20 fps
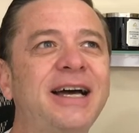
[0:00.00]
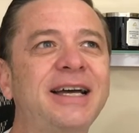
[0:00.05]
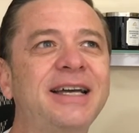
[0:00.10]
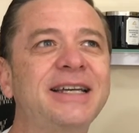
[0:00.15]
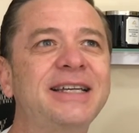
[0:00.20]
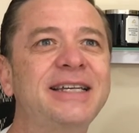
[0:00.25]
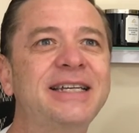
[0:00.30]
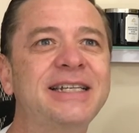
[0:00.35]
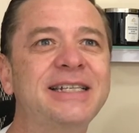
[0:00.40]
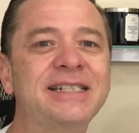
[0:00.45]

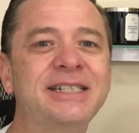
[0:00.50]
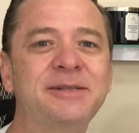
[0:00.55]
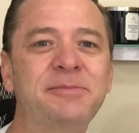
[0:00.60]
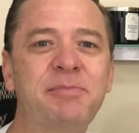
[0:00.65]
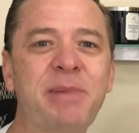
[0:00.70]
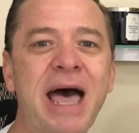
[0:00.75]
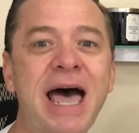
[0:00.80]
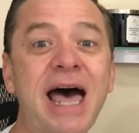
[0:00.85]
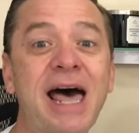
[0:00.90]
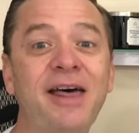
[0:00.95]
His
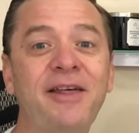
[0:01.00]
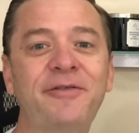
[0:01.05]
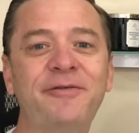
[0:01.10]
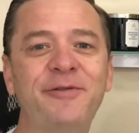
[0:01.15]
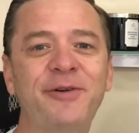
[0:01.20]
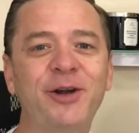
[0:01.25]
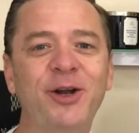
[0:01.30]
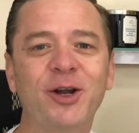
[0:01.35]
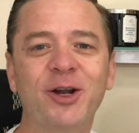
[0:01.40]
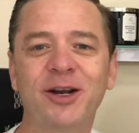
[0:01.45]
path
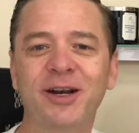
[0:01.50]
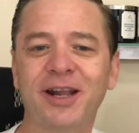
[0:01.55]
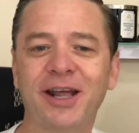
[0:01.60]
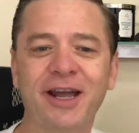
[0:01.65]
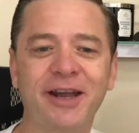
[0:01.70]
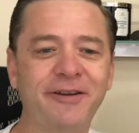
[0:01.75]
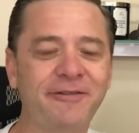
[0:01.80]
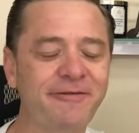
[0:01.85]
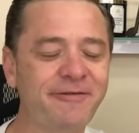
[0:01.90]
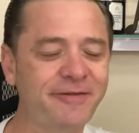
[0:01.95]
for your
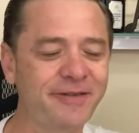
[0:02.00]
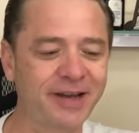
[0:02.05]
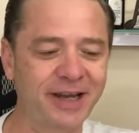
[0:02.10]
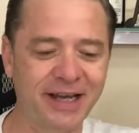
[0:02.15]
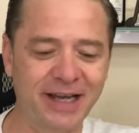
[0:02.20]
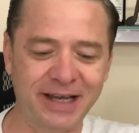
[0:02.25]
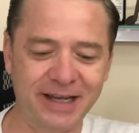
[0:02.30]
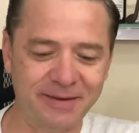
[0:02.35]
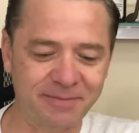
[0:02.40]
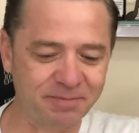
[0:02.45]
life,
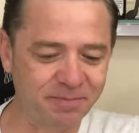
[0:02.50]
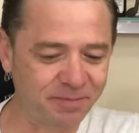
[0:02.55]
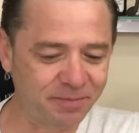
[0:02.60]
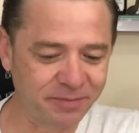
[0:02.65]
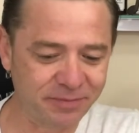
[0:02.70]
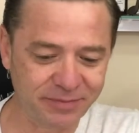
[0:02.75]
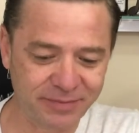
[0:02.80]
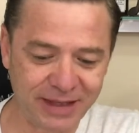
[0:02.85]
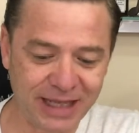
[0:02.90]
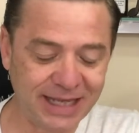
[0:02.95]

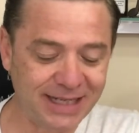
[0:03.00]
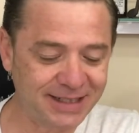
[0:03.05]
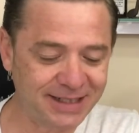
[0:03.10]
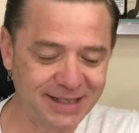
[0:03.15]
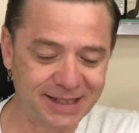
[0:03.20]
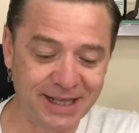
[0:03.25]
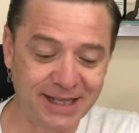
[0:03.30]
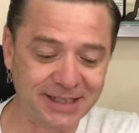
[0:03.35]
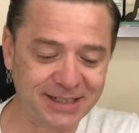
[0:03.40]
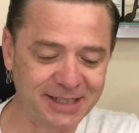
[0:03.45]

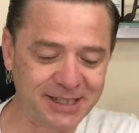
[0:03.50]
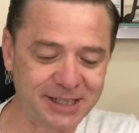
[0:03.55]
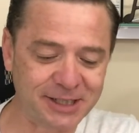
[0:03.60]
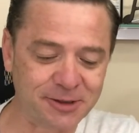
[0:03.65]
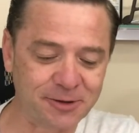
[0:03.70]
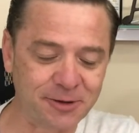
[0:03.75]
that's just